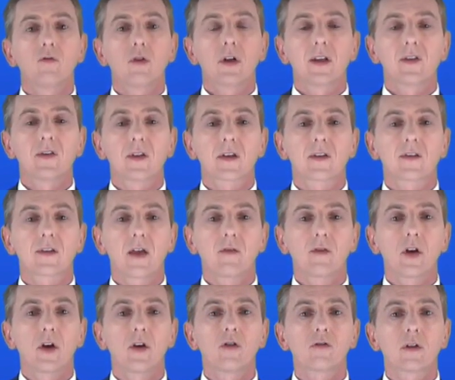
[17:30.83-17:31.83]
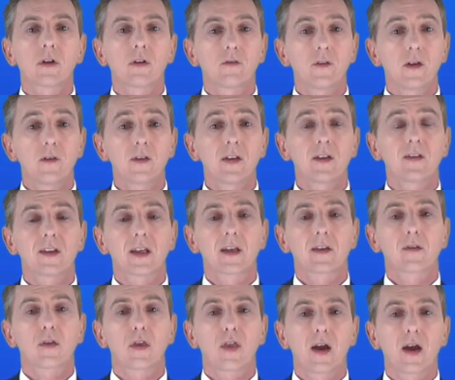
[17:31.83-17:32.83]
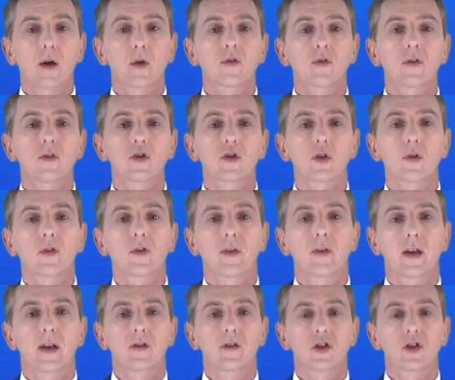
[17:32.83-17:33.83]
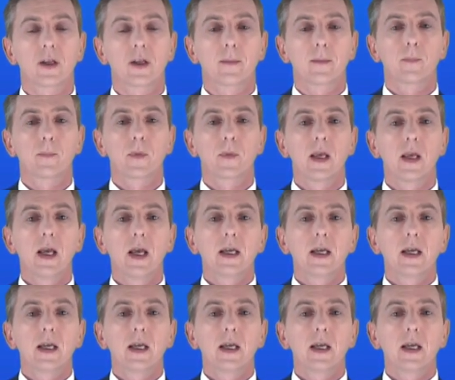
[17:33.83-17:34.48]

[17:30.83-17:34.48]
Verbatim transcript: releasing 756,000 joules of energy.